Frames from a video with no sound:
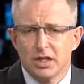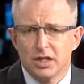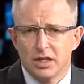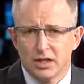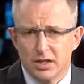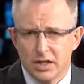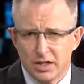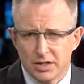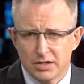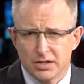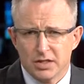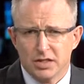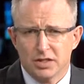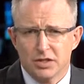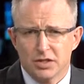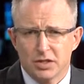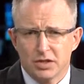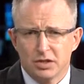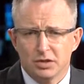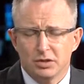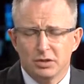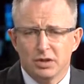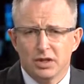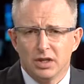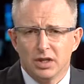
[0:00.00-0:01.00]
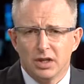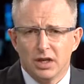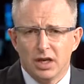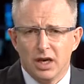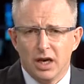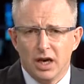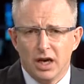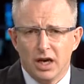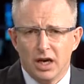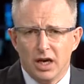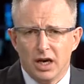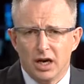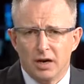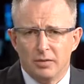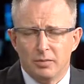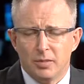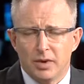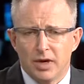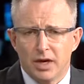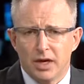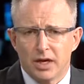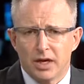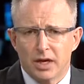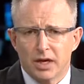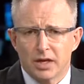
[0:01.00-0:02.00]
this issue um,
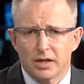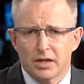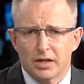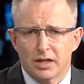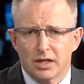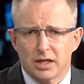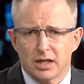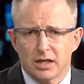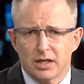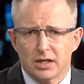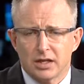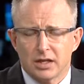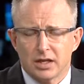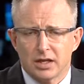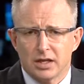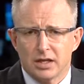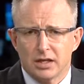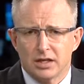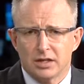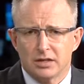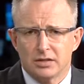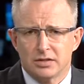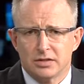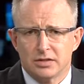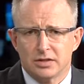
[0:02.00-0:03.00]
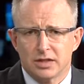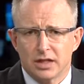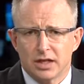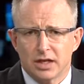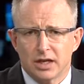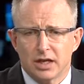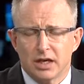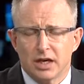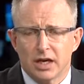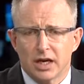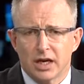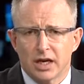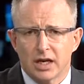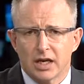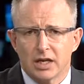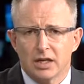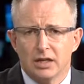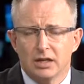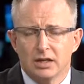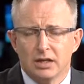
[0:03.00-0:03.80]
and I think it is uh, a